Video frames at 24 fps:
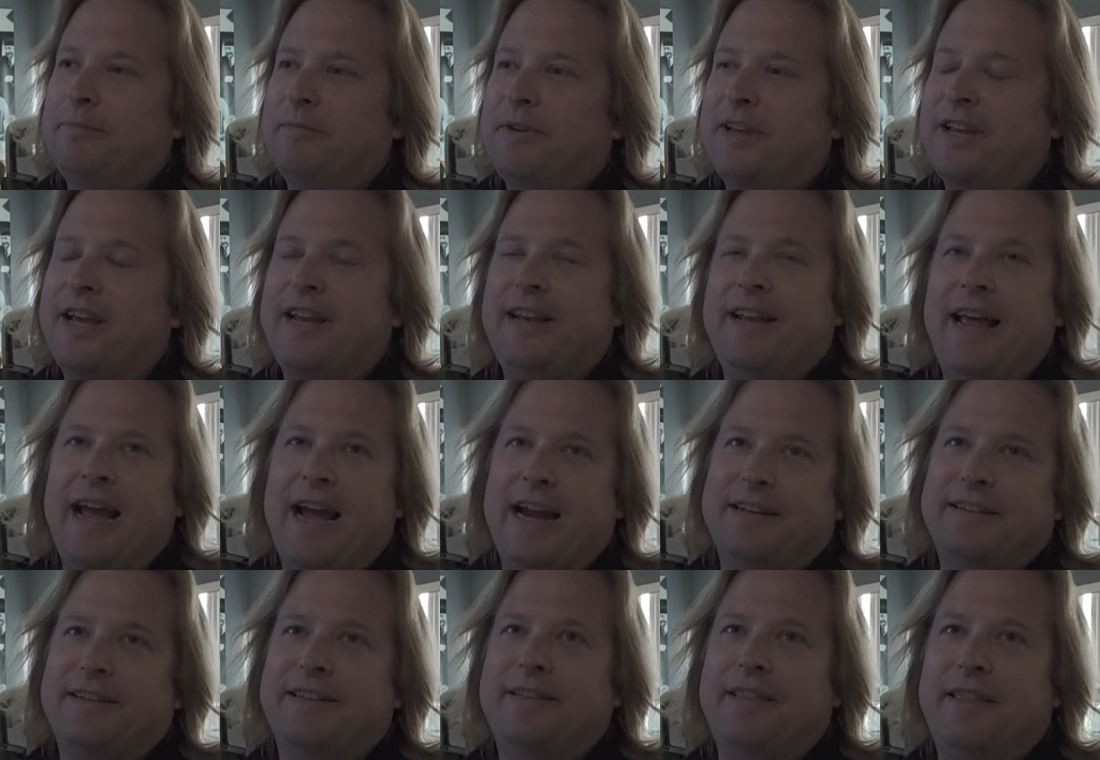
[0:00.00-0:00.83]

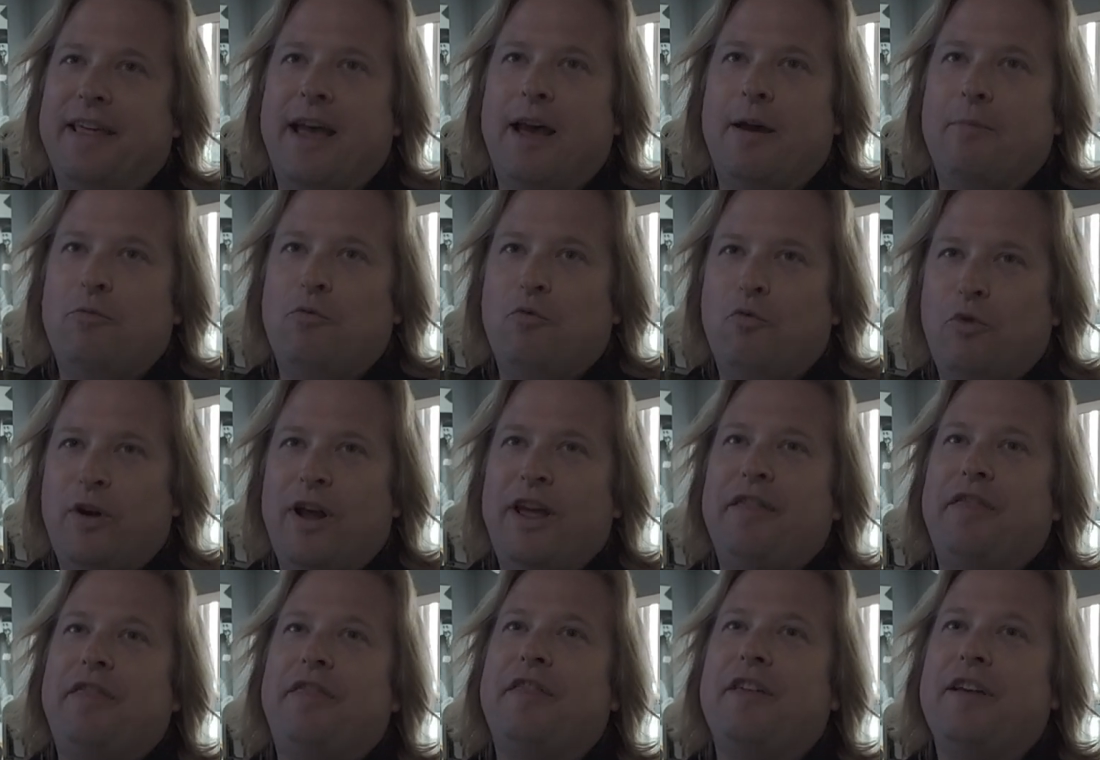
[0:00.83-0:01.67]
connect them
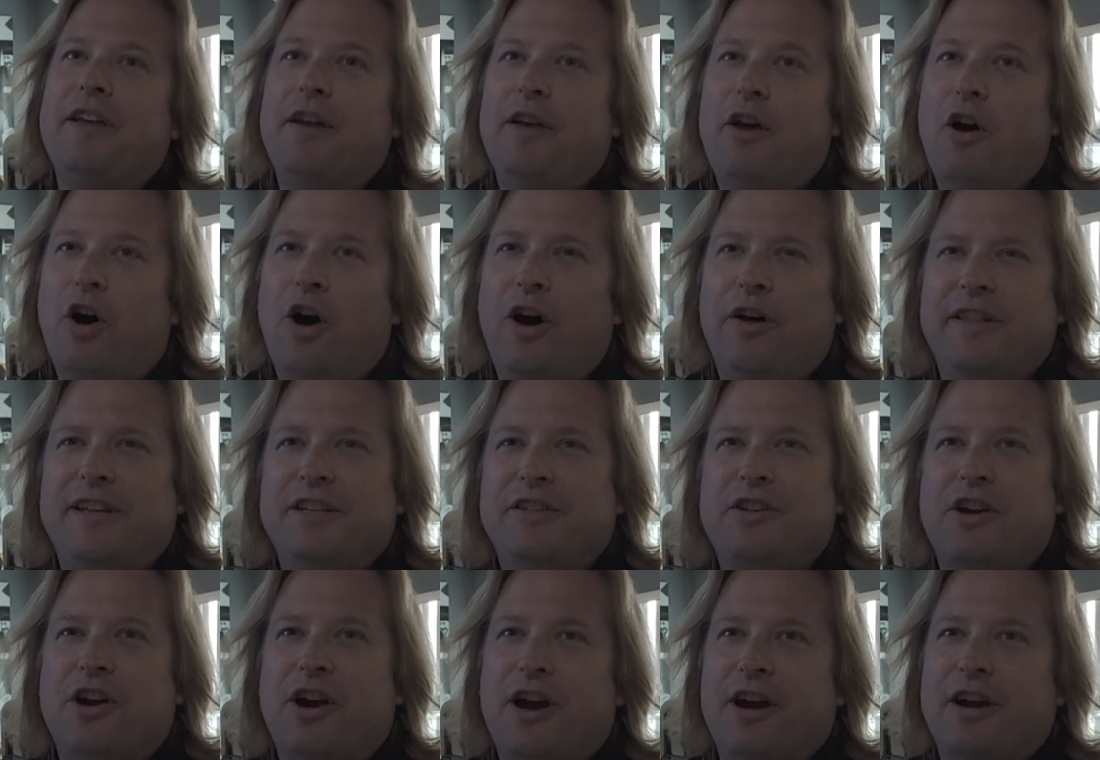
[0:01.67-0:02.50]
with all these
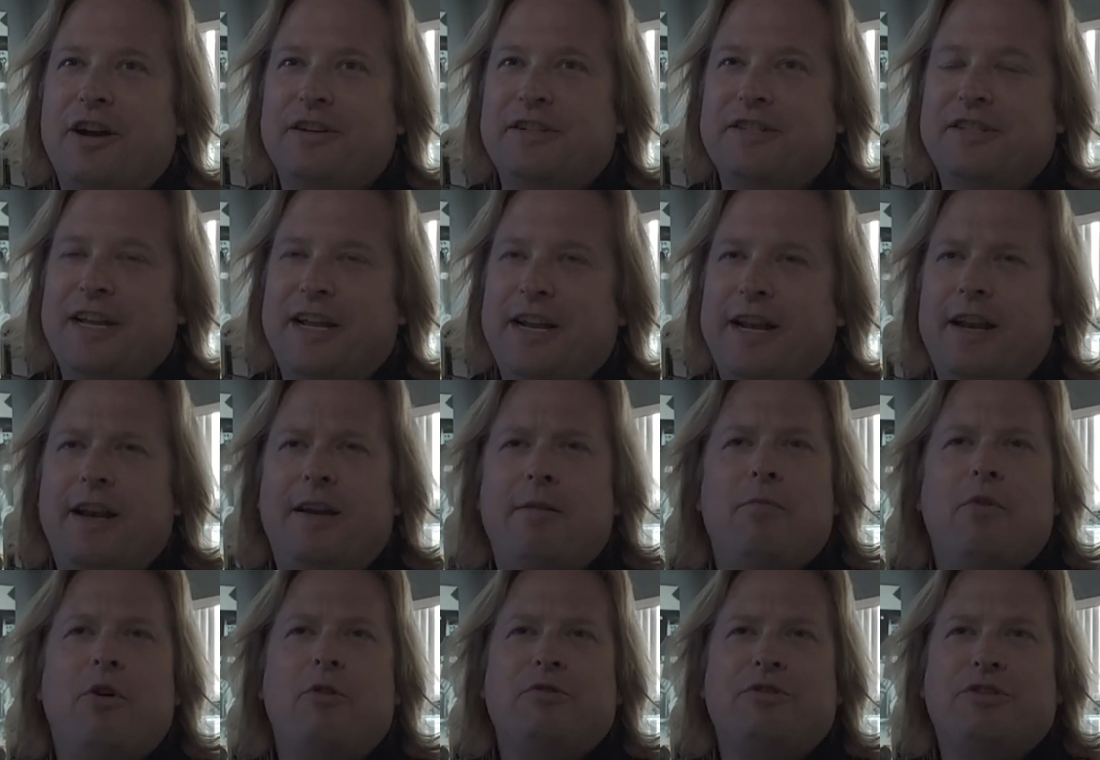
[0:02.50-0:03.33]
cars in an
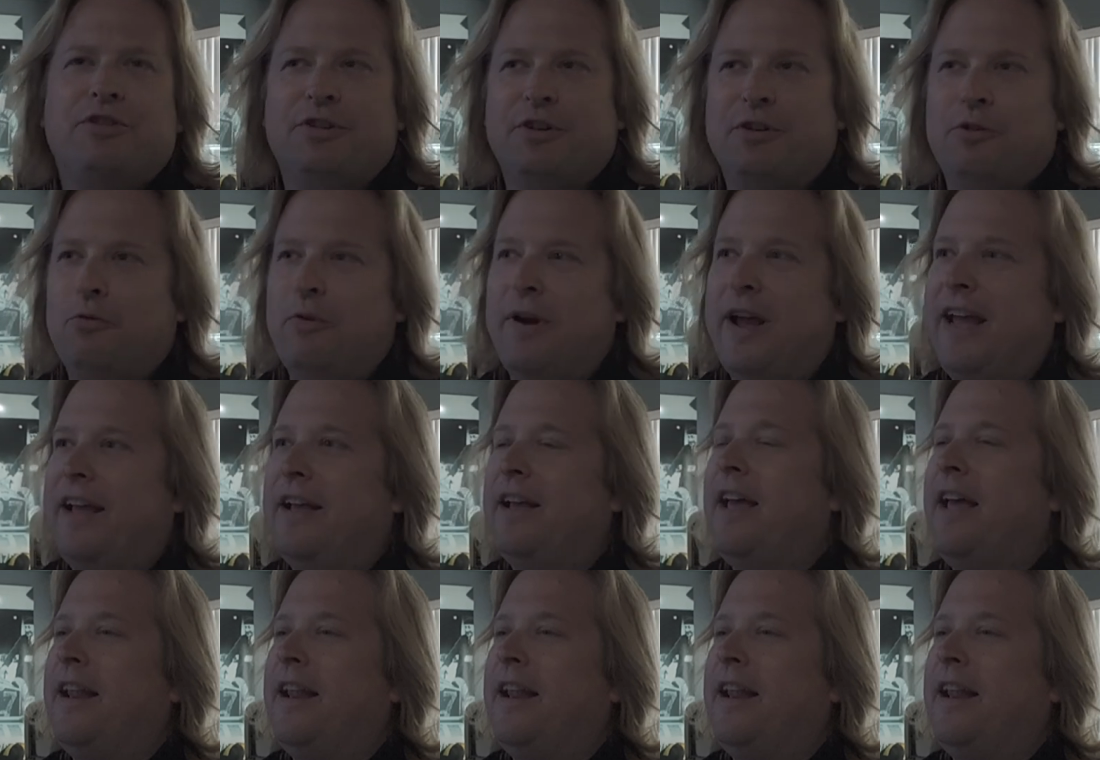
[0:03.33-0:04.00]
emotional way.